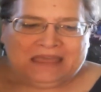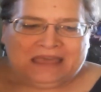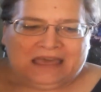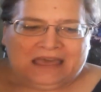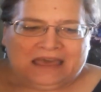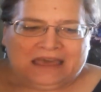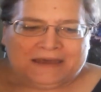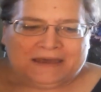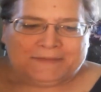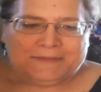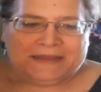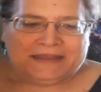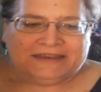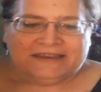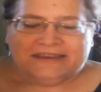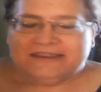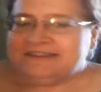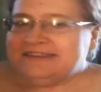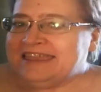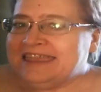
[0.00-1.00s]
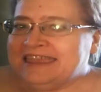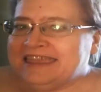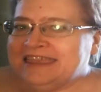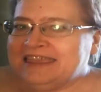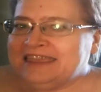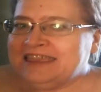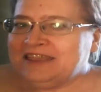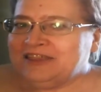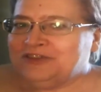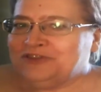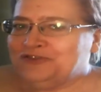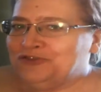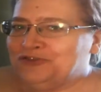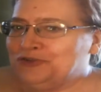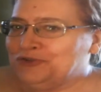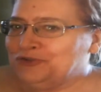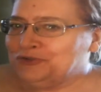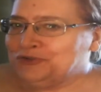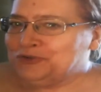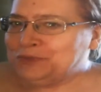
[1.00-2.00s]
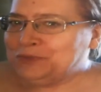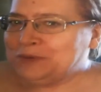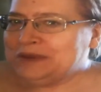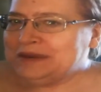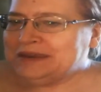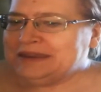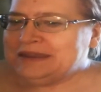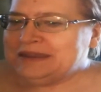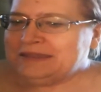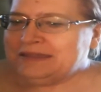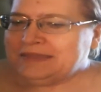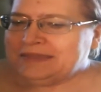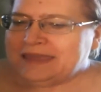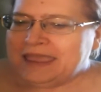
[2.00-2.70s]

and today is June 20th,